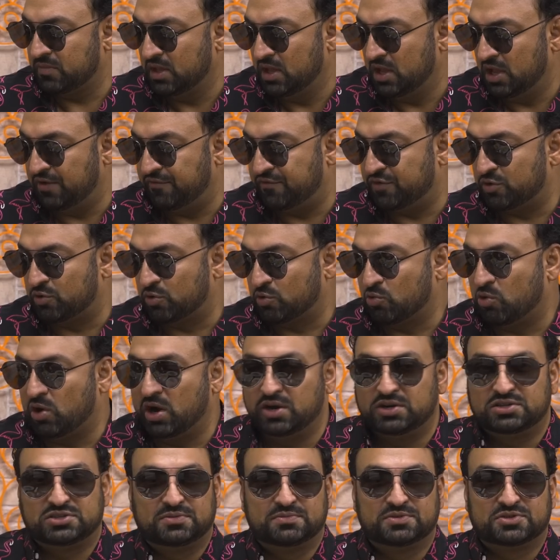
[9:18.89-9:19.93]
If you
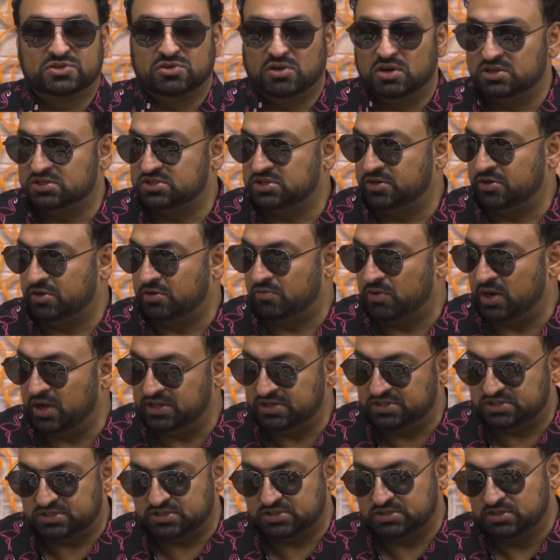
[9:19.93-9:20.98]
require some sauce on your
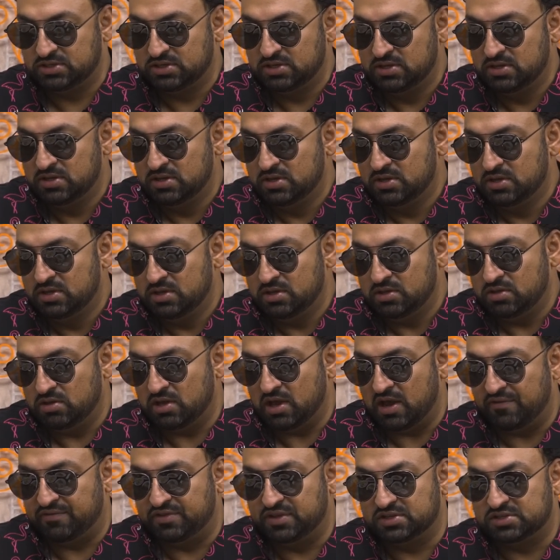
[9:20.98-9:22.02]
rice, you
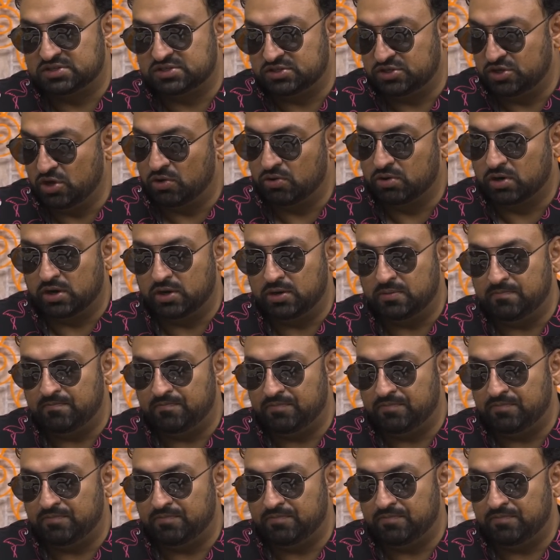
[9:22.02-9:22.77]
have this yogurt